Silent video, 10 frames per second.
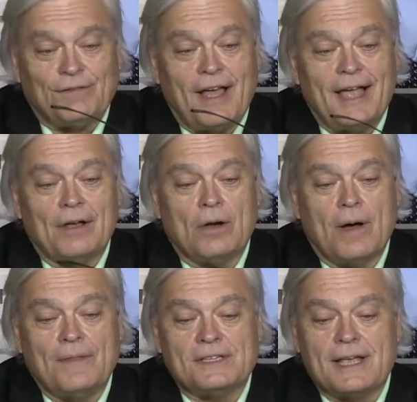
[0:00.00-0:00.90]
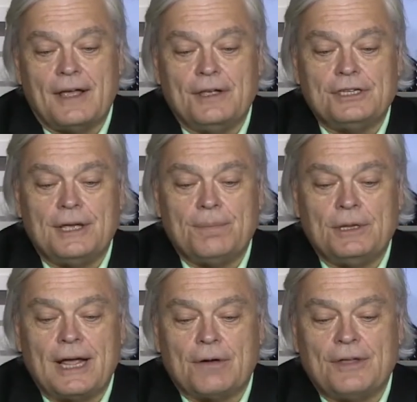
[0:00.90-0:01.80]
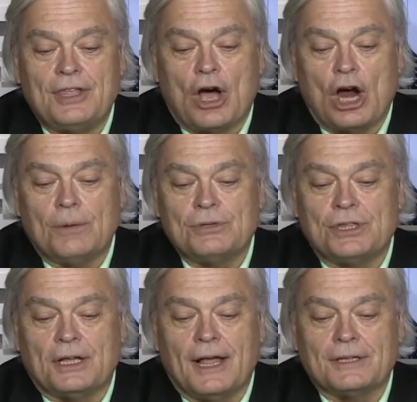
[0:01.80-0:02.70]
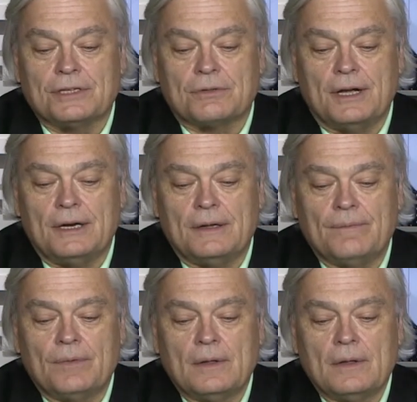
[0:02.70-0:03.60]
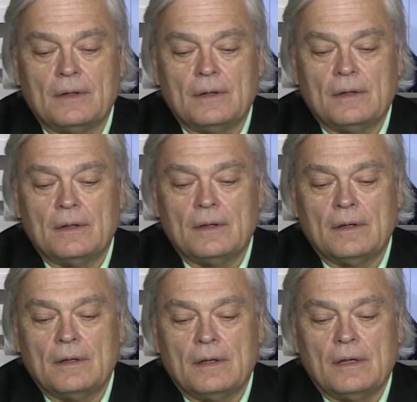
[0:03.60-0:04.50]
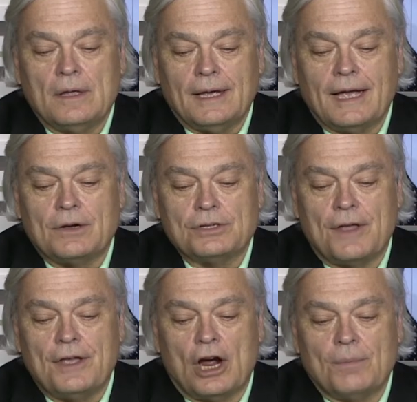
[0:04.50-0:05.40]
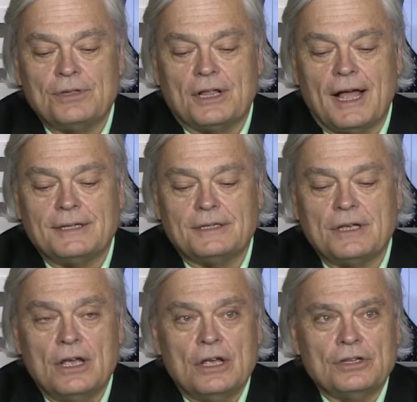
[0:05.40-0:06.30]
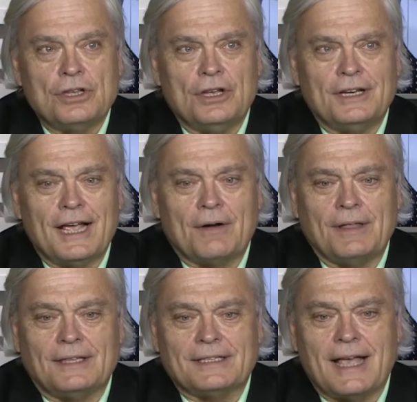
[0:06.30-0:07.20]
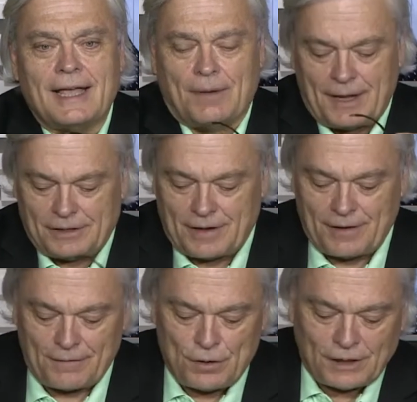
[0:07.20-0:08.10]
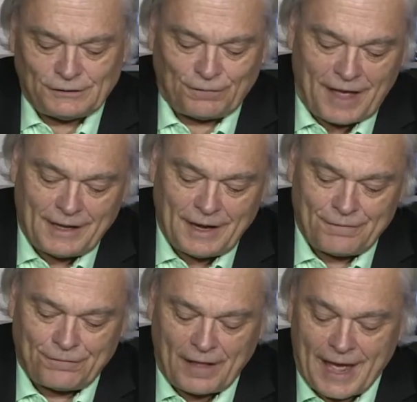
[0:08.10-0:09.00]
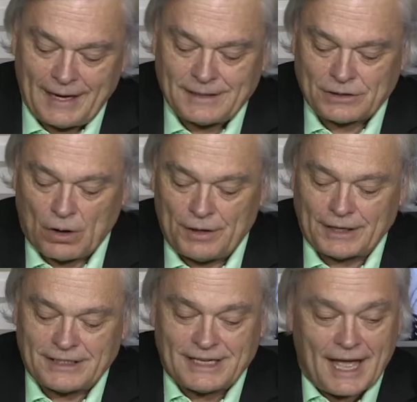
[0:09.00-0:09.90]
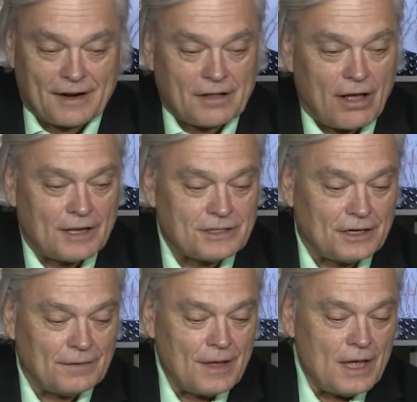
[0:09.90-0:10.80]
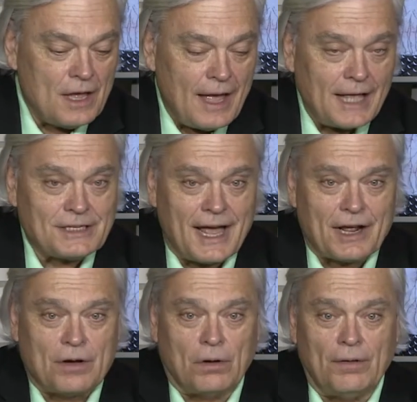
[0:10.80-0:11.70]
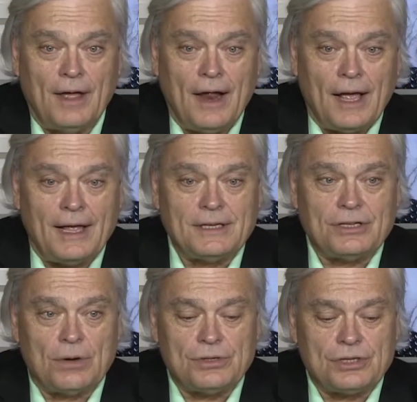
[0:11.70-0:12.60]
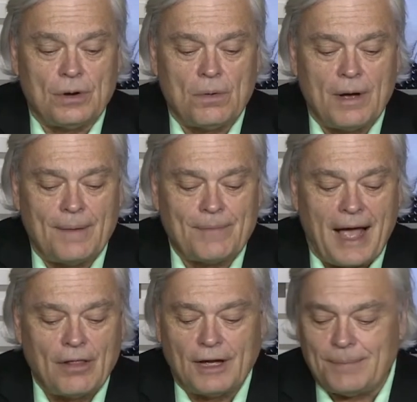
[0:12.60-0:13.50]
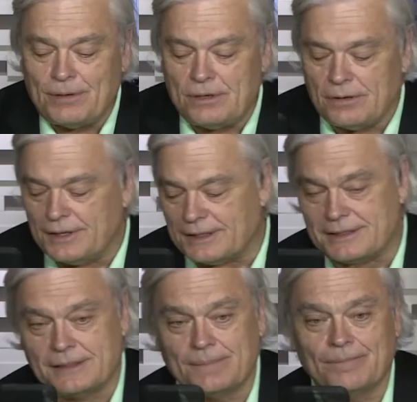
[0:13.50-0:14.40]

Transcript: flag will go on the side. You see, you decorate the arms of the glasses, right? It got goes on the arms of the glasses, so you can decorate the side. Okay, so your U.S. flag, you got flags. Let's go. You got Santa Claus here. That's kind of cool. Uh, so, so um, how long you been doing this?